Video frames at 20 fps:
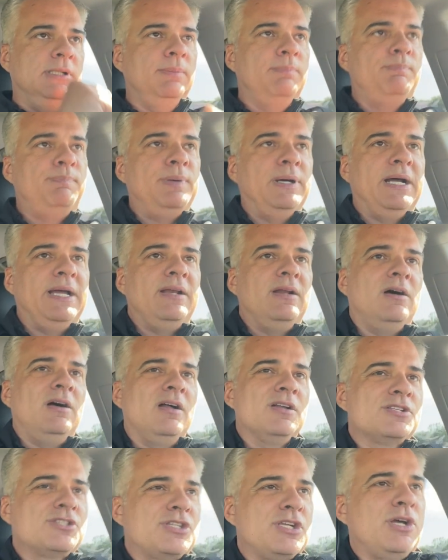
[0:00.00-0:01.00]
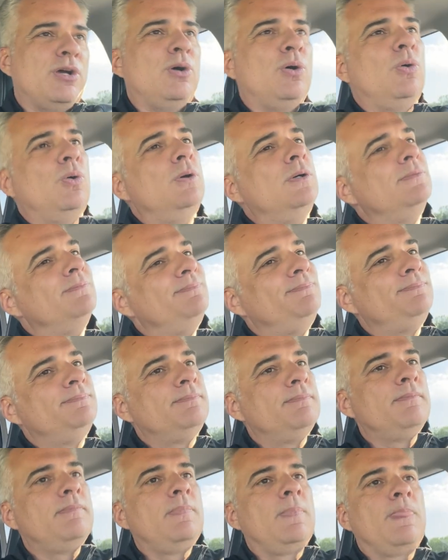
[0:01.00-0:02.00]
But also,
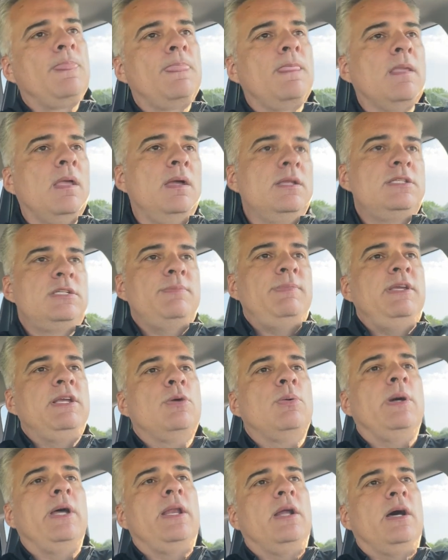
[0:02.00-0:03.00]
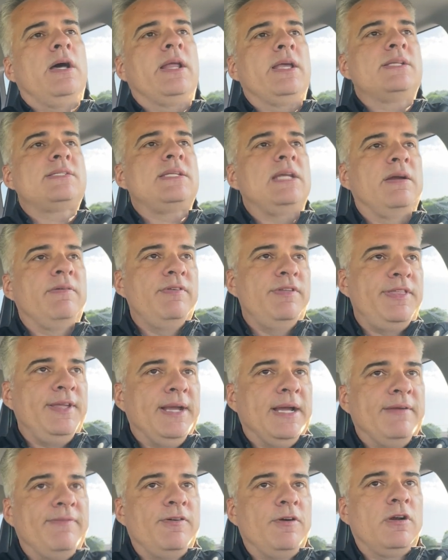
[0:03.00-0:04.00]
to be quite honest, everything
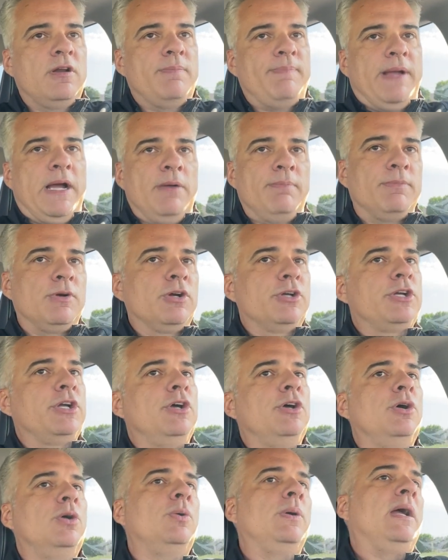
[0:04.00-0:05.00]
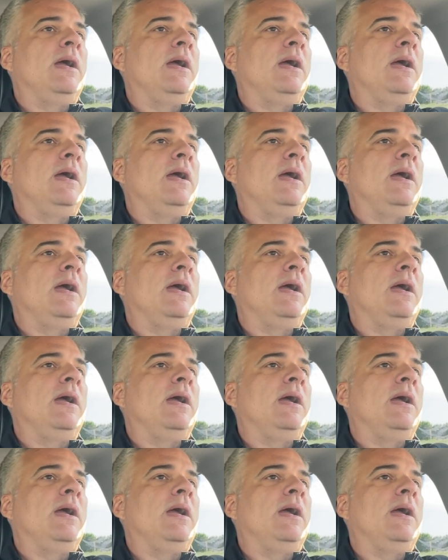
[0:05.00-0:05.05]
I've heard about Mirko,